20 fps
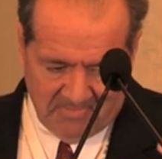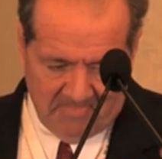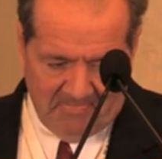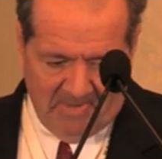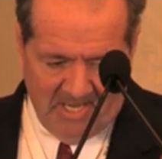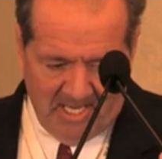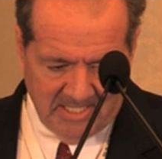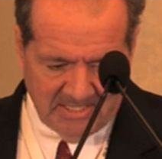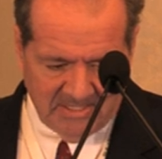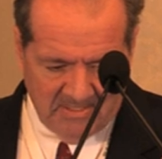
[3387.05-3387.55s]
of the
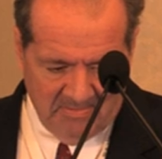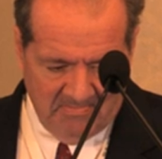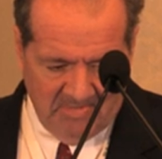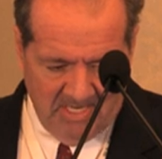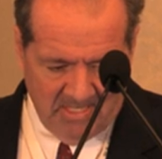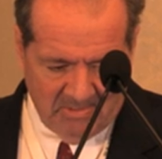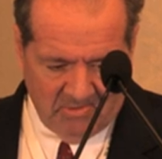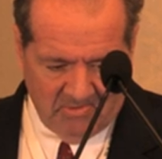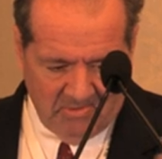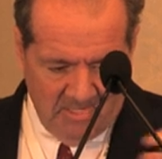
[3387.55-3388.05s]
positive
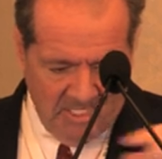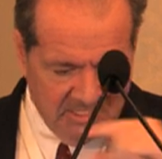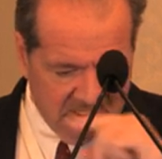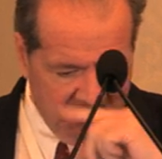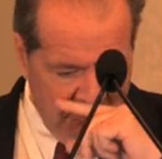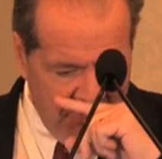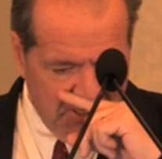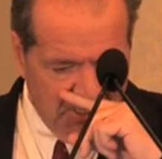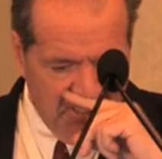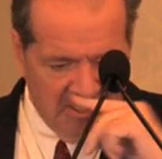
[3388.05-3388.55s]
microarrays
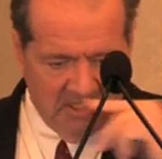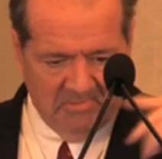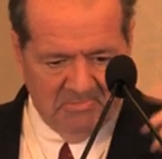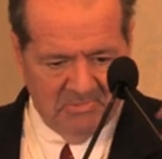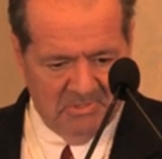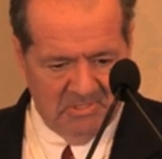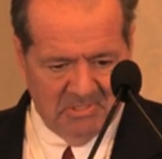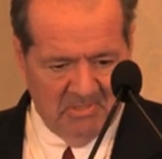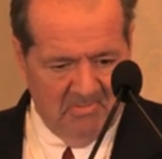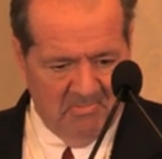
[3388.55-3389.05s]
that we did,
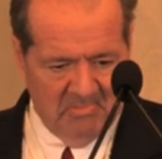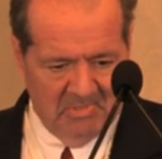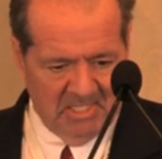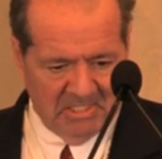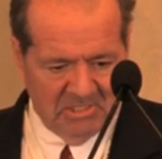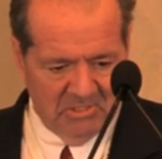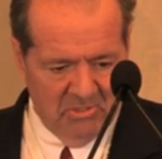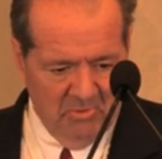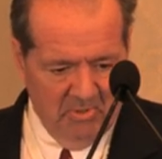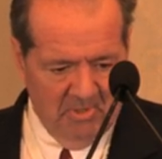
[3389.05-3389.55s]
of something
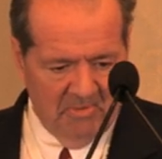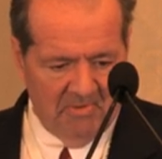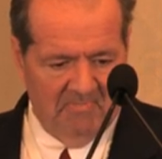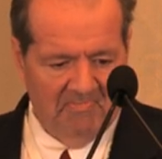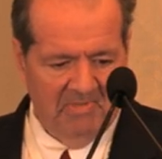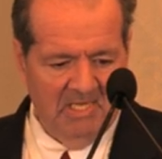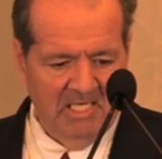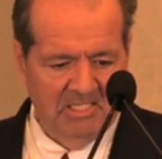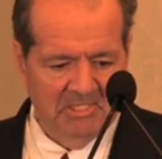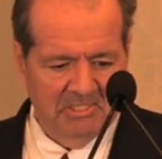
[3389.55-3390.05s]
like
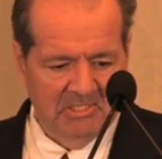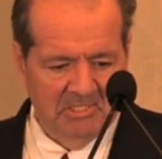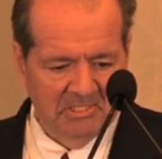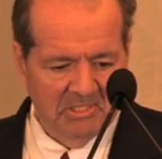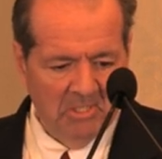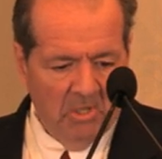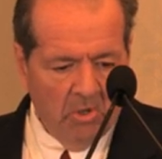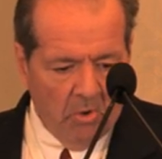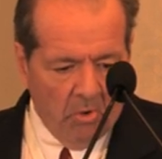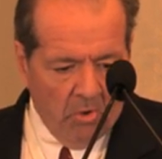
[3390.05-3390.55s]
200
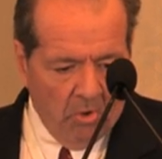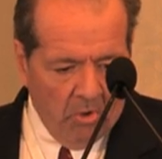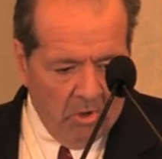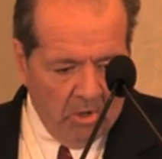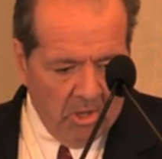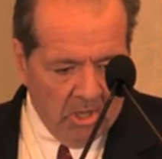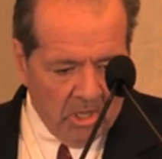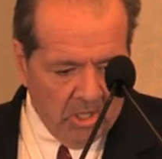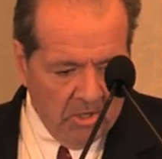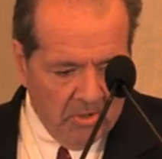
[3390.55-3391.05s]
patients,
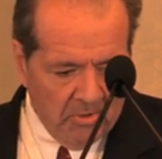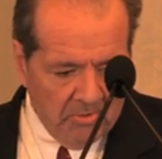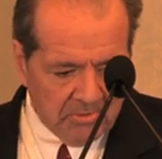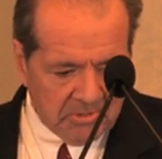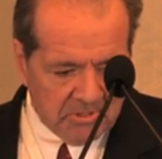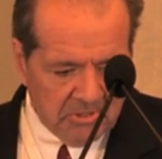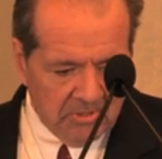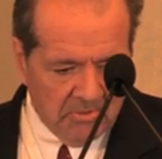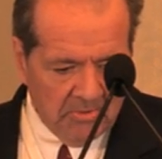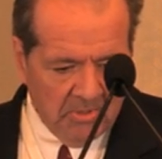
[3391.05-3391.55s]
all go
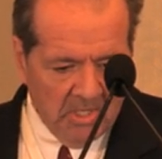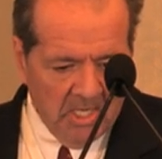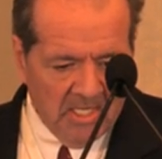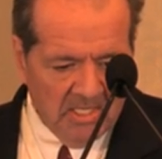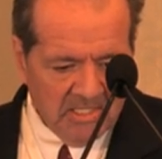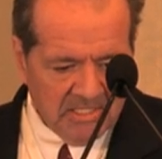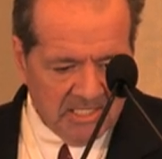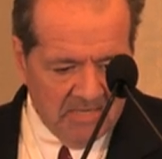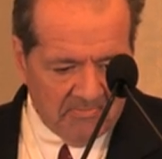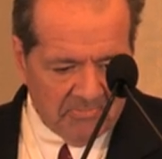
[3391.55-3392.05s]
to,
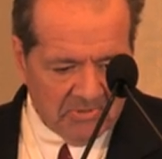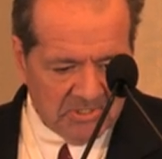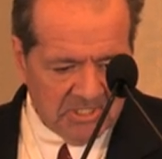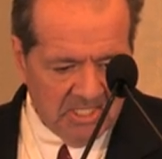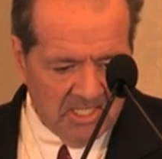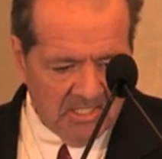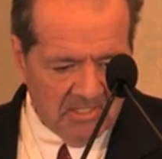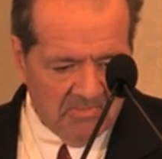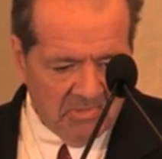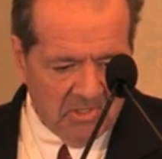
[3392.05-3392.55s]

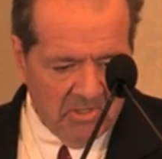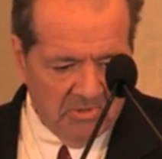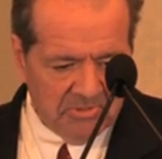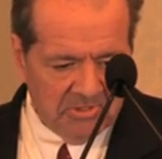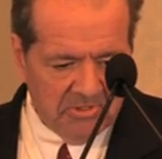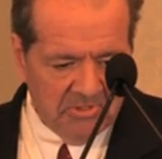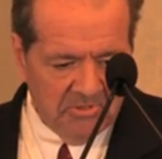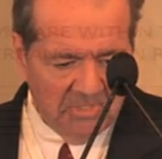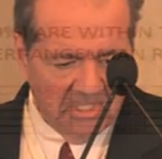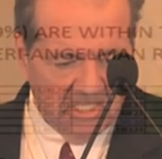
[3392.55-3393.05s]
10% of them go to